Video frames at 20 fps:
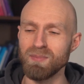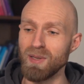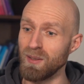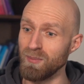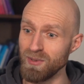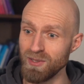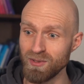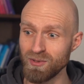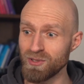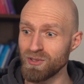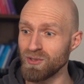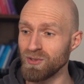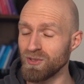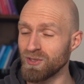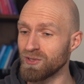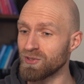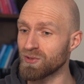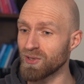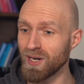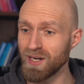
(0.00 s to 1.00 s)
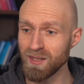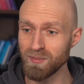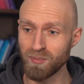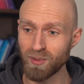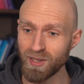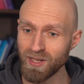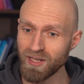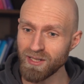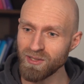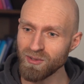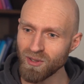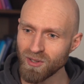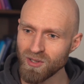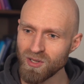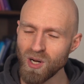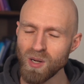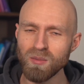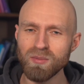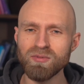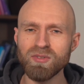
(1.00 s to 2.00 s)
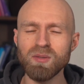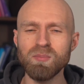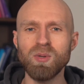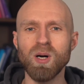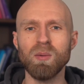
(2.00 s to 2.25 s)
Maybe you should try to break your comfort